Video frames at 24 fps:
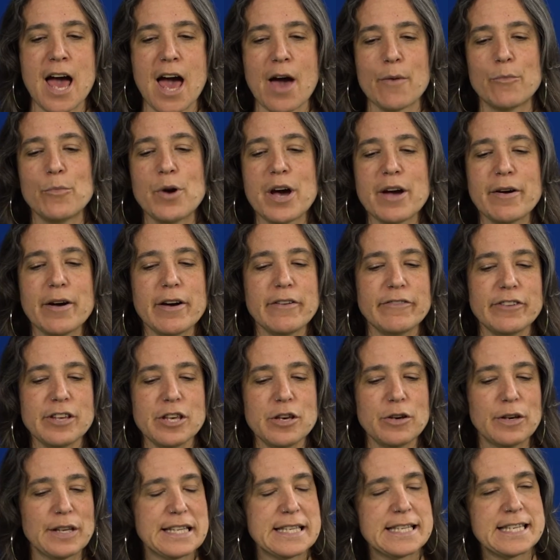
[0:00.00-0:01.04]
and wherever
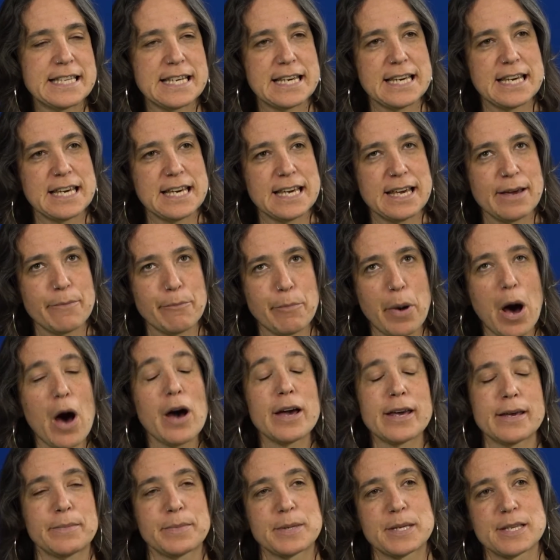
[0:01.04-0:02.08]
you can see
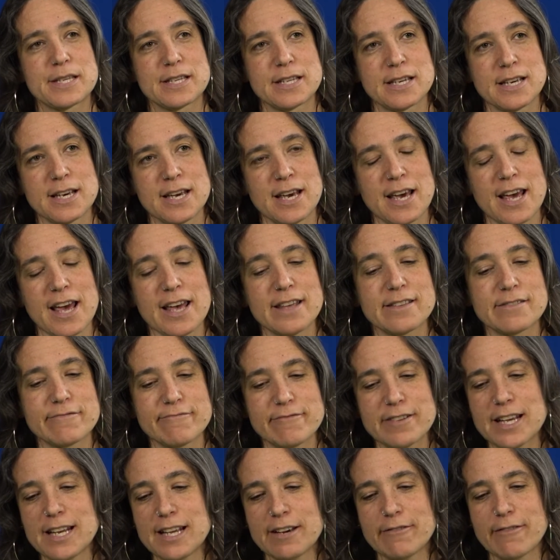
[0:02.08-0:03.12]
pipes, it's
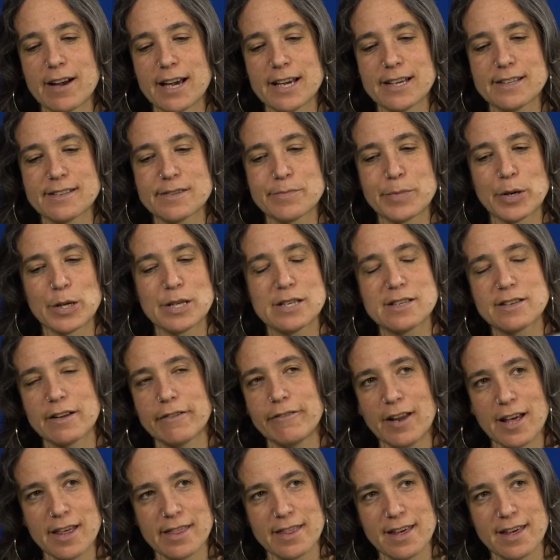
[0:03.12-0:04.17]
really great to put stuff like